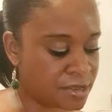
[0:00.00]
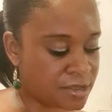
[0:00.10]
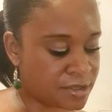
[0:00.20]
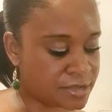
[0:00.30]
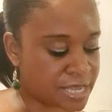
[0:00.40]

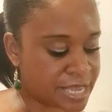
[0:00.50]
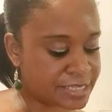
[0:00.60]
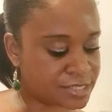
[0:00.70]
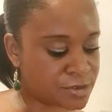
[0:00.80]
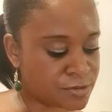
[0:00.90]

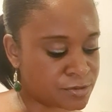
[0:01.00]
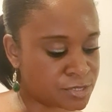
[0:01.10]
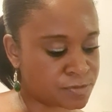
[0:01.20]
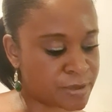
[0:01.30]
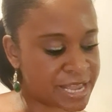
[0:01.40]
Okay, so
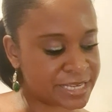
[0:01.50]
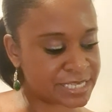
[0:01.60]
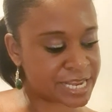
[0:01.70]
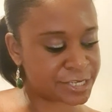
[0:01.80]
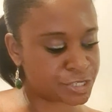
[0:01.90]
just pay
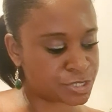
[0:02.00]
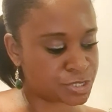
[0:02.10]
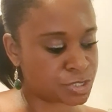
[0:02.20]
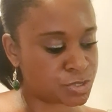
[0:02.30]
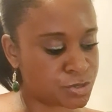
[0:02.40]

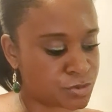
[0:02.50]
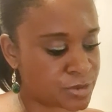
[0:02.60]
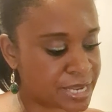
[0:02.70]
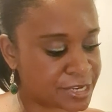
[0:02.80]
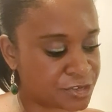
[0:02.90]
attention
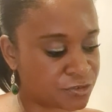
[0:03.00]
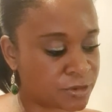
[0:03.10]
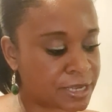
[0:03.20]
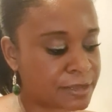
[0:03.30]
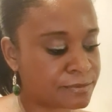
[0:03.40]
to any
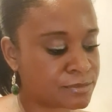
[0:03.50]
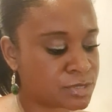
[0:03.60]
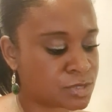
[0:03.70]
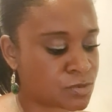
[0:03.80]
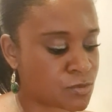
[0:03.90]

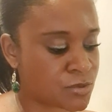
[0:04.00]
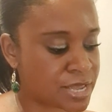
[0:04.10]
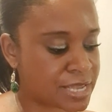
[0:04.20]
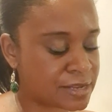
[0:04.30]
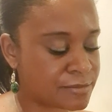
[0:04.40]
dreams
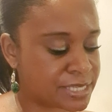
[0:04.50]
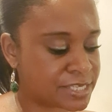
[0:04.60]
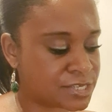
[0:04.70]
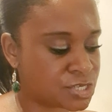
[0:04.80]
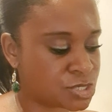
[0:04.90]
or any
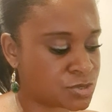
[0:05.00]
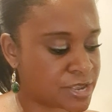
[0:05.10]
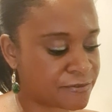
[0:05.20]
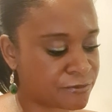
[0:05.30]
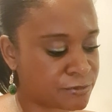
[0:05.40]
messages you
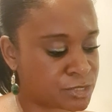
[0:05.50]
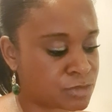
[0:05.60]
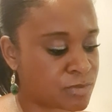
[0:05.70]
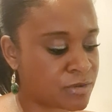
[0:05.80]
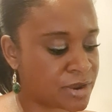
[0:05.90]
get from
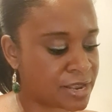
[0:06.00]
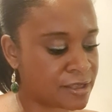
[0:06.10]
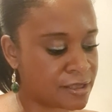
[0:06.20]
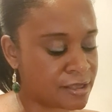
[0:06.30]
Spirit,